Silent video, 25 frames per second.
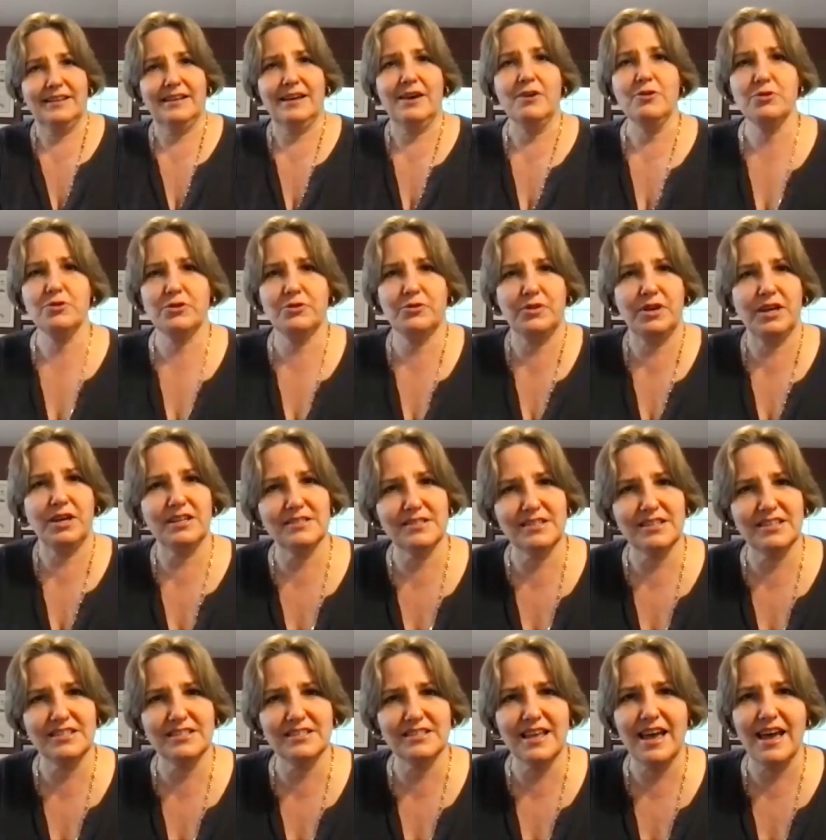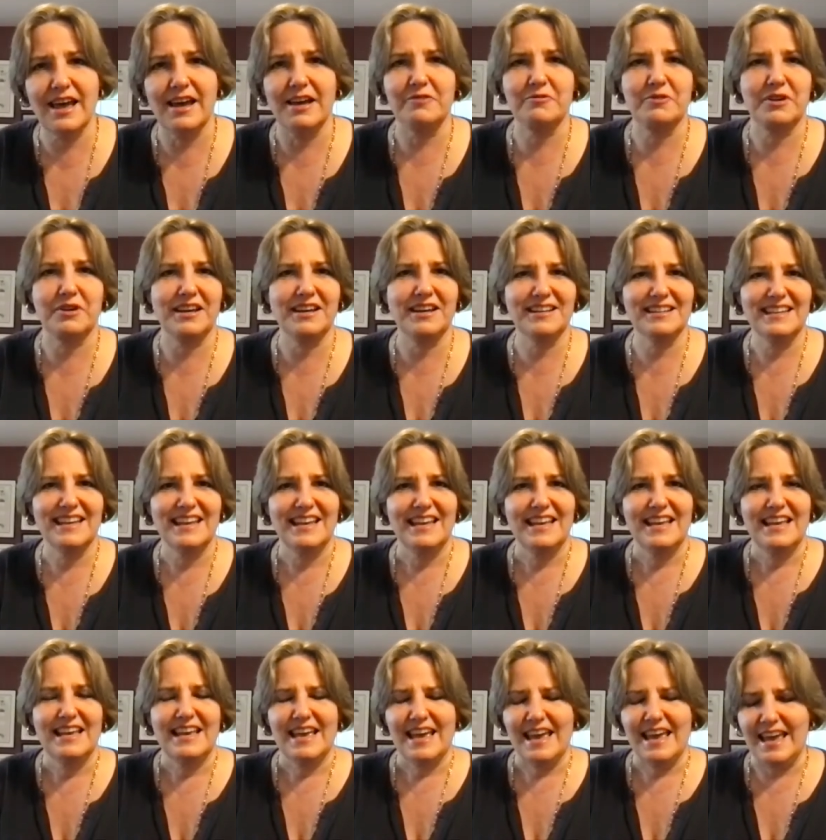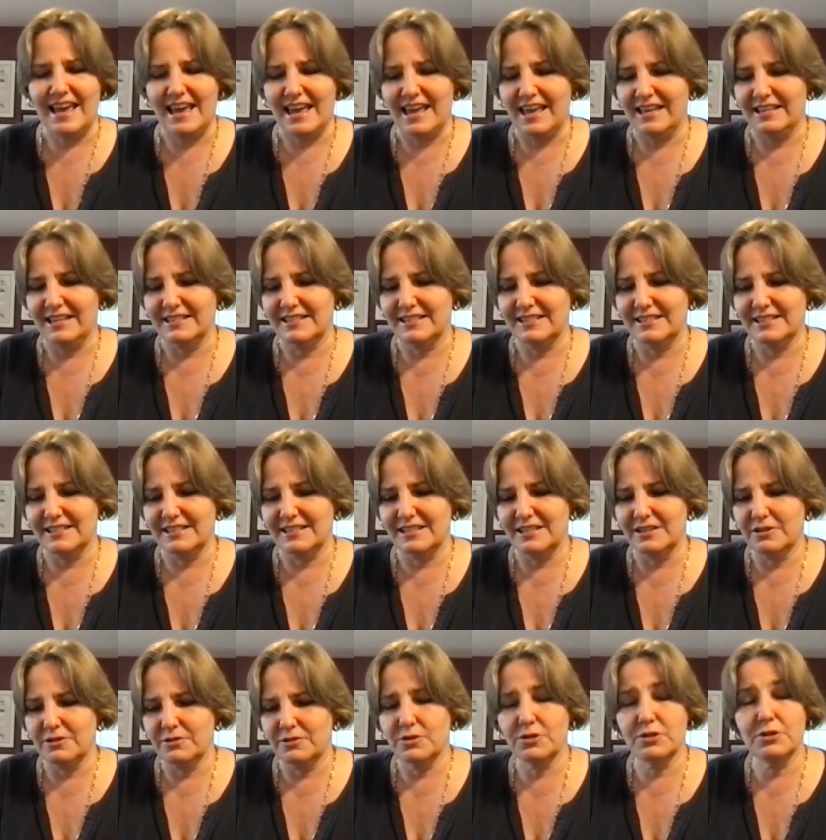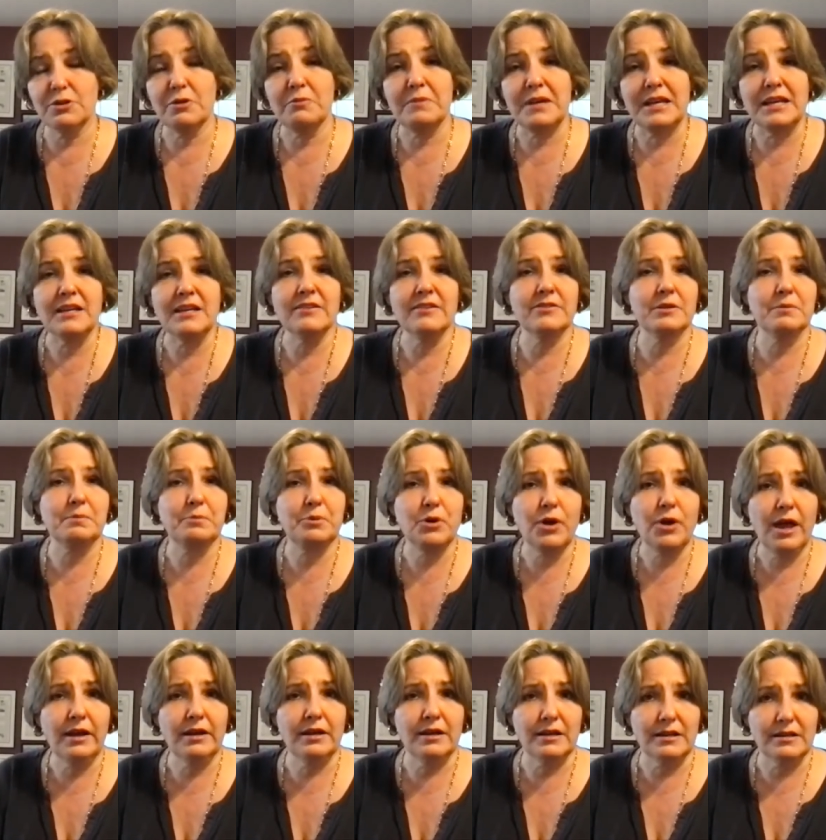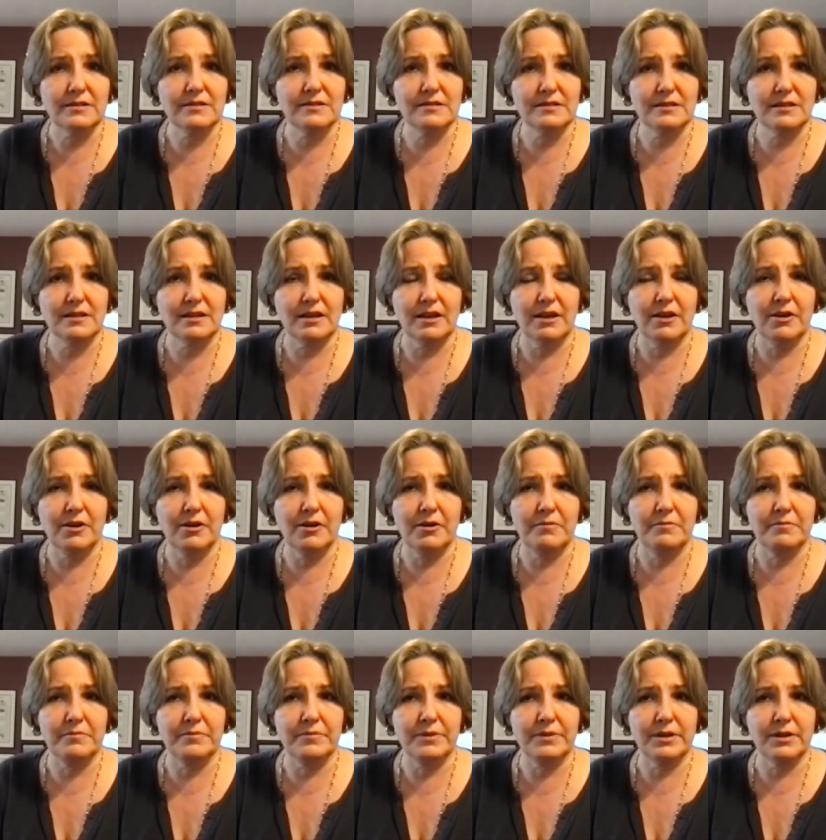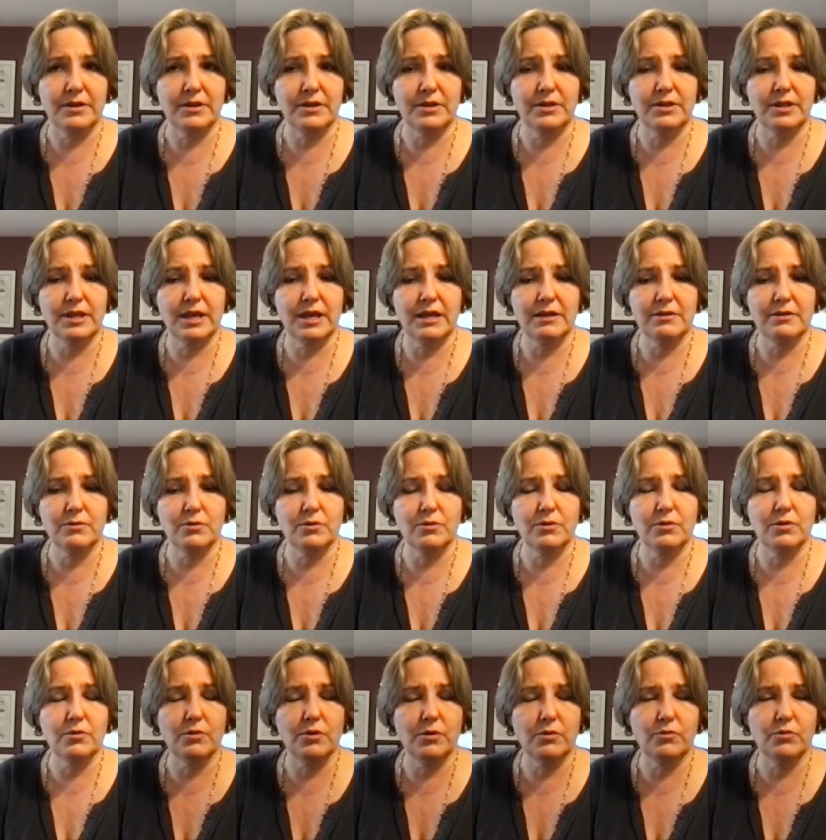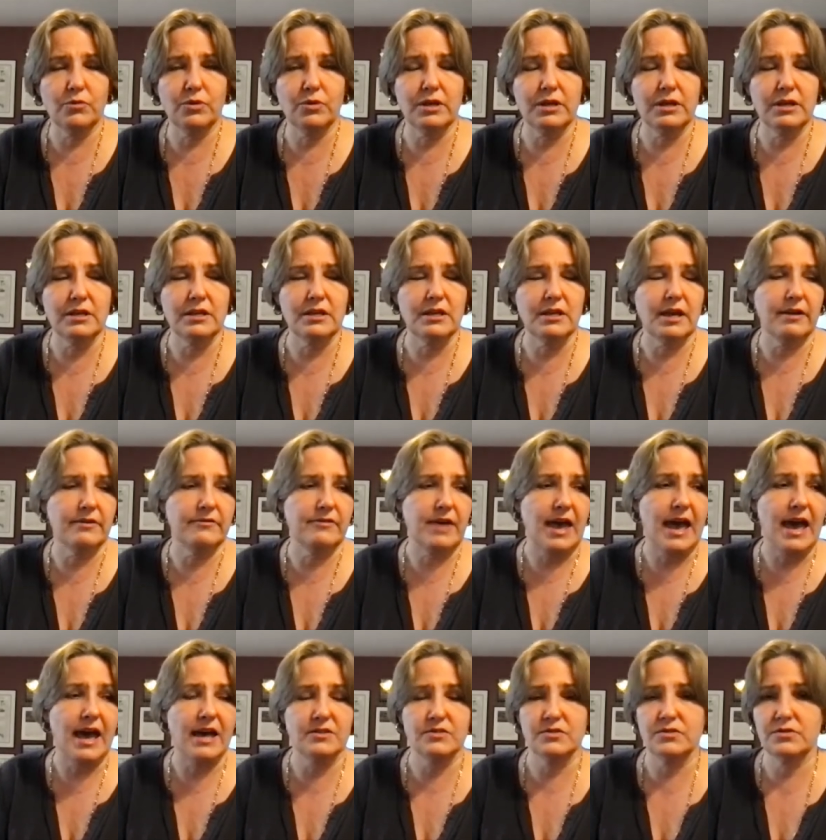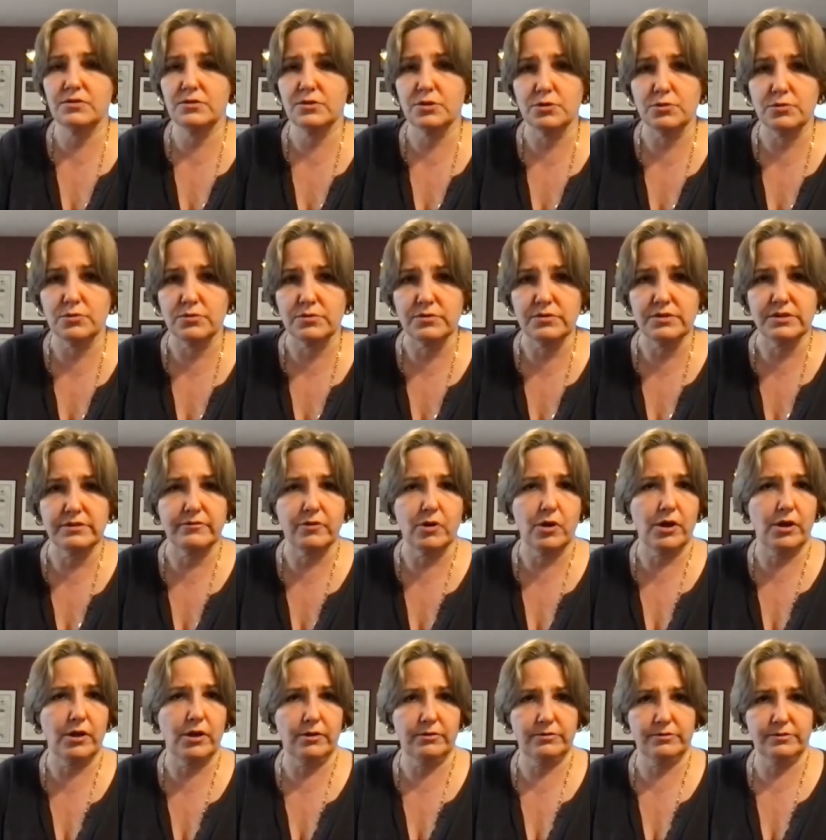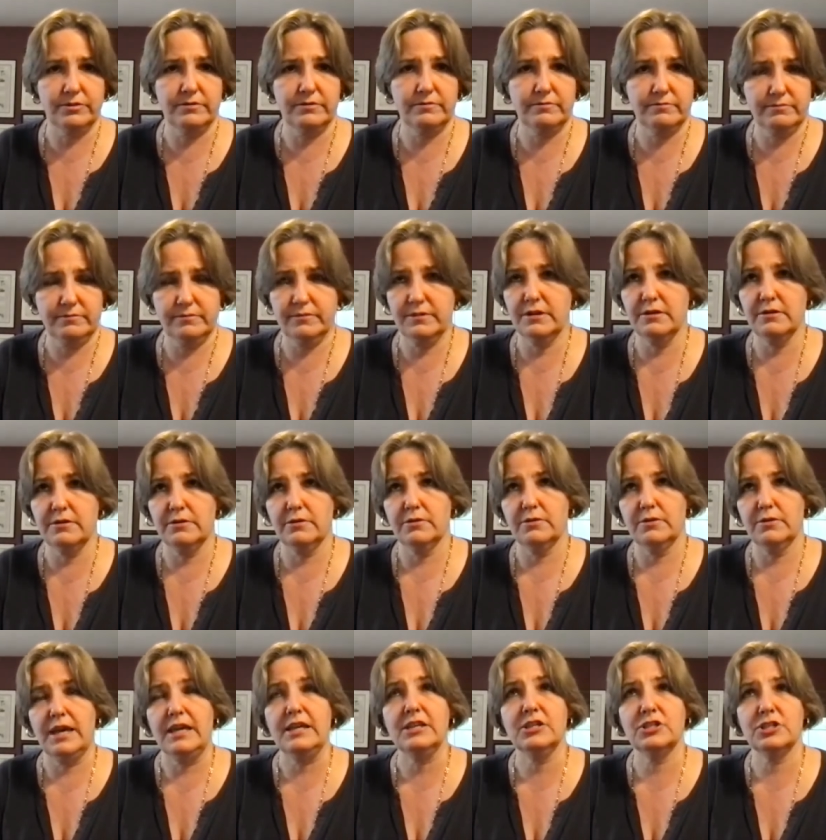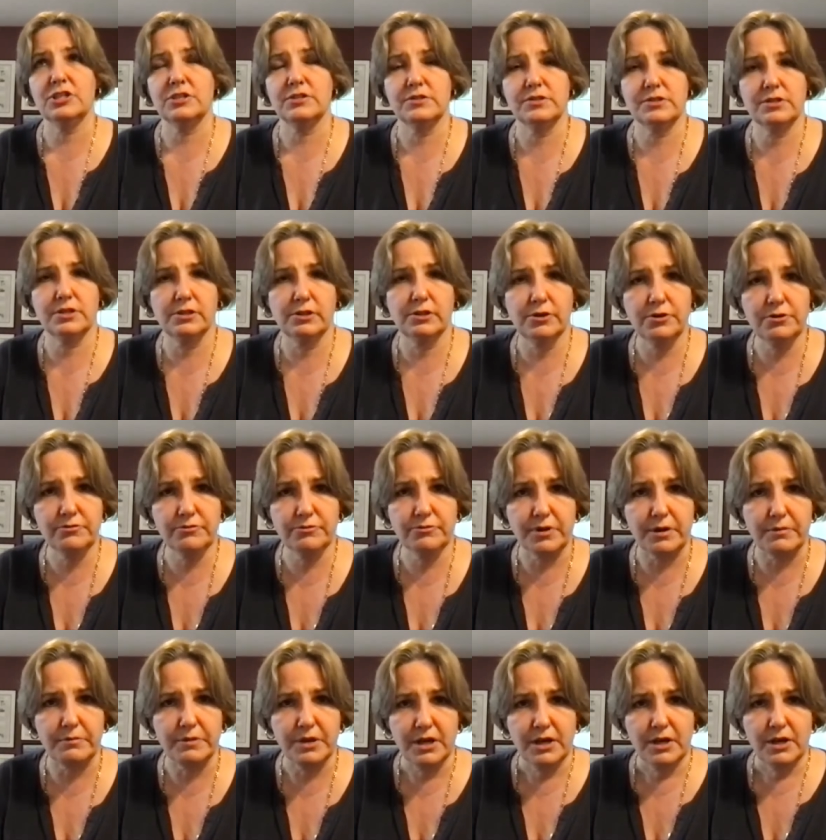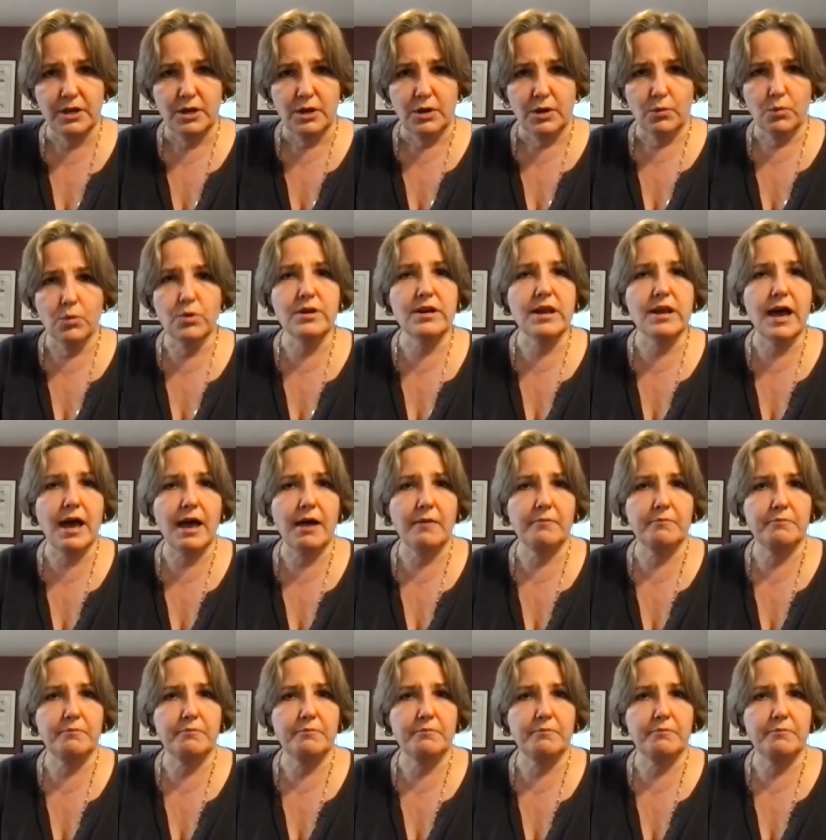How crazy is that, right? And so many of the products that we have asked students of all ages to learn from were not